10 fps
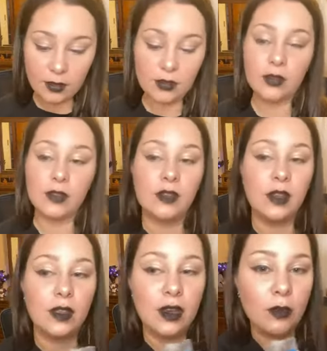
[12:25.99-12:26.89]
You can see
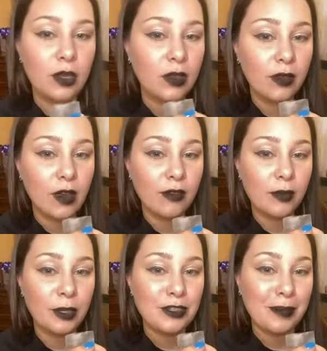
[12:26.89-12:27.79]
that it peeled off a
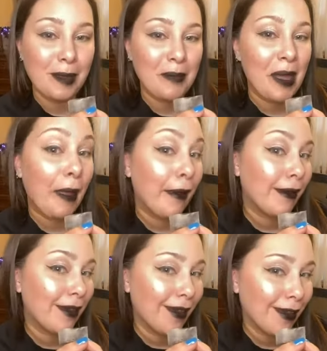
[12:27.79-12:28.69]
bunch of my
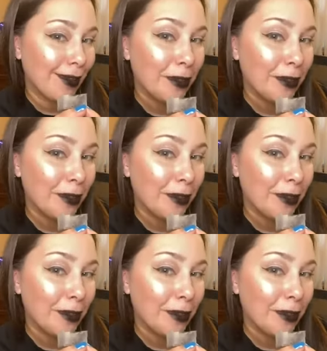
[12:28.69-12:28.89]
makeup.